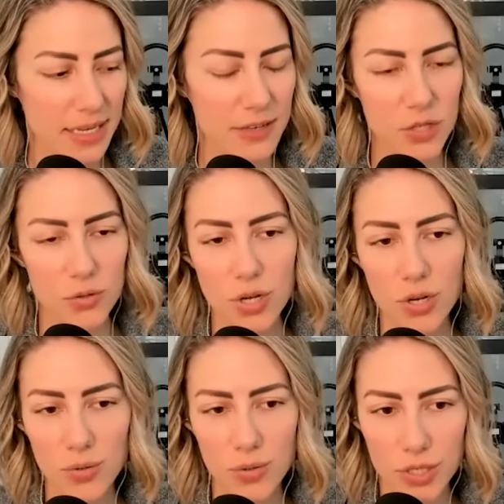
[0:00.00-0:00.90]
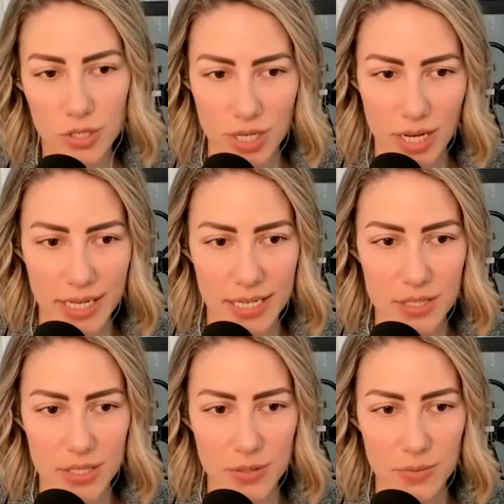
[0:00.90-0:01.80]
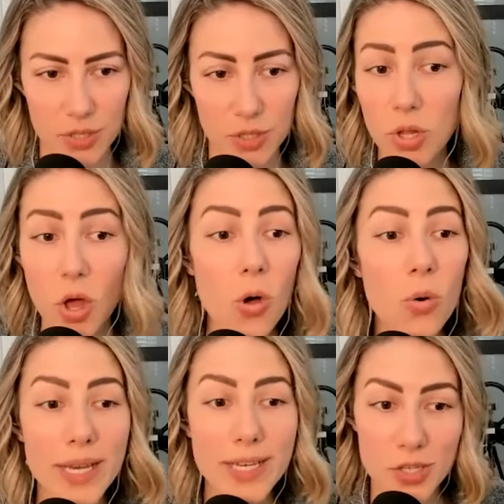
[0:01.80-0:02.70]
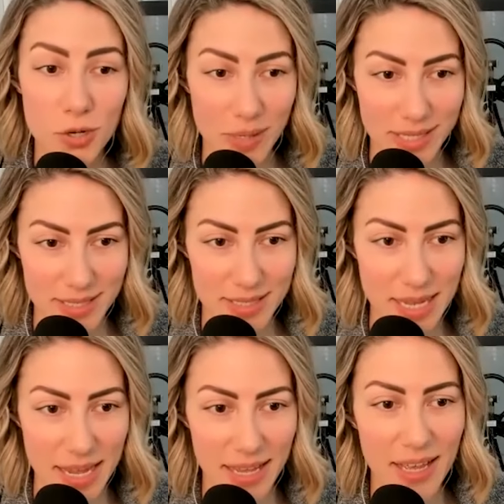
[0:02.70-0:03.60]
if you know who you're talking to, you will always know what to say.